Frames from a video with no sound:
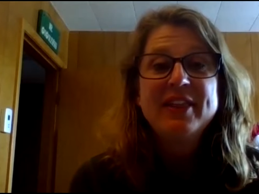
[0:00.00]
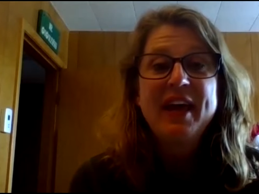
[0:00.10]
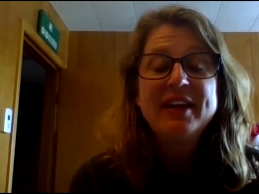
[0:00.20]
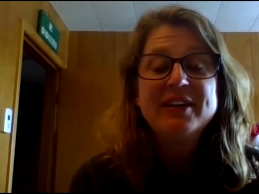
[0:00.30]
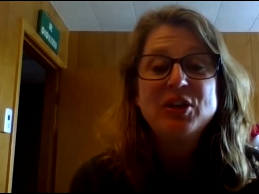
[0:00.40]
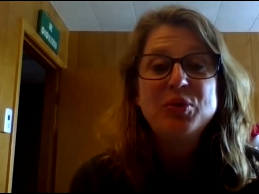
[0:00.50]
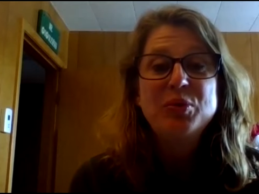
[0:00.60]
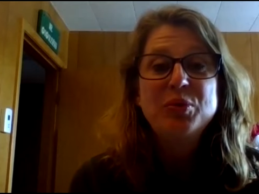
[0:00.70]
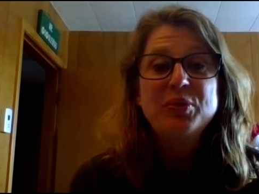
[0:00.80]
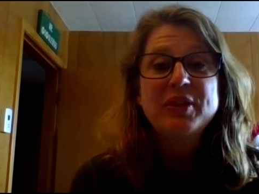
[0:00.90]
that
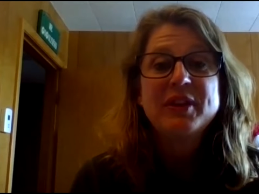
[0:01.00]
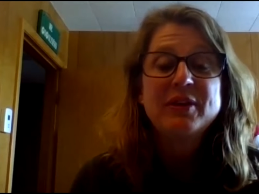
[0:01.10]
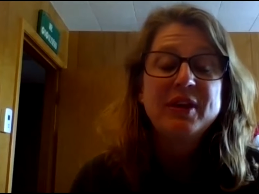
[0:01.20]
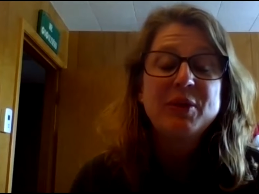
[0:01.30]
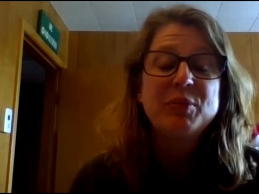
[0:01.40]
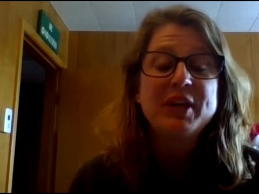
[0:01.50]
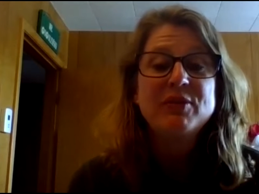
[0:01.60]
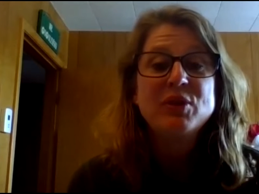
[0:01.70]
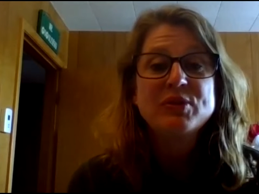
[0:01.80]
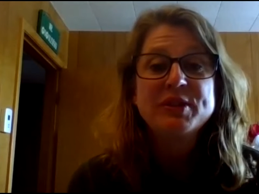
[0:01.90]
it would
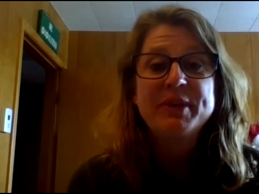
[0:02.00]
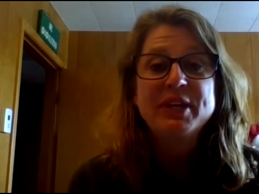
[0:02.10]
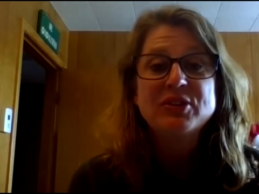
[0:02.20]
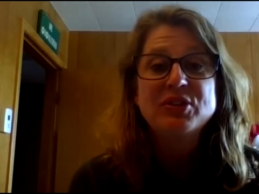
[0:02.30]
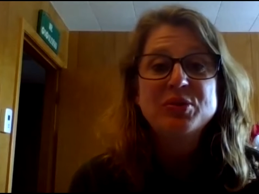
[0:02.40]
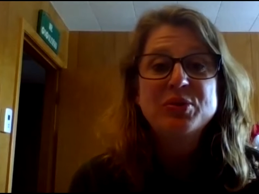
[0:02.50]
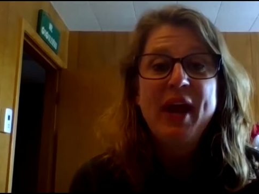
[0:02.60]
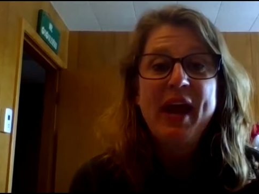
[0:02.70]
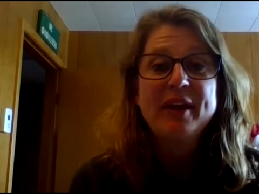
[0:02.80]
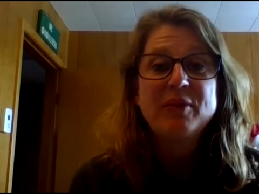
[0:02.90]
give you something to do
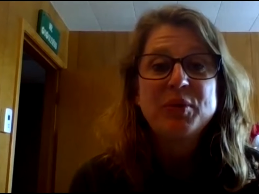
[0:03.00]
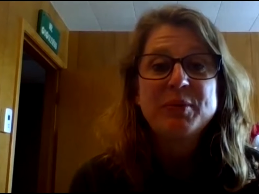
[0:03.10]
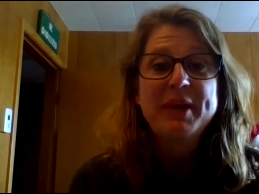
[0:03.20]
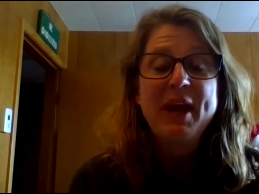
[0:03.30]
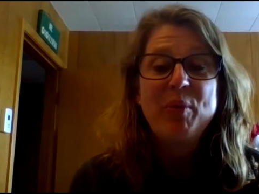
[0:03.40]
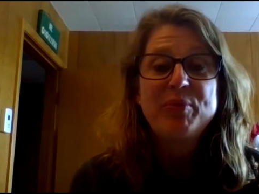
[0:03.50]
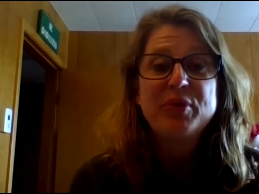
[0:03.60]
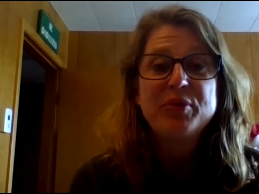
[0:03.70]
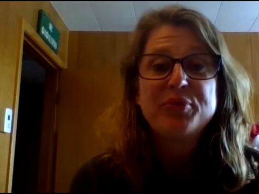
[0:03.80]
and would be helpful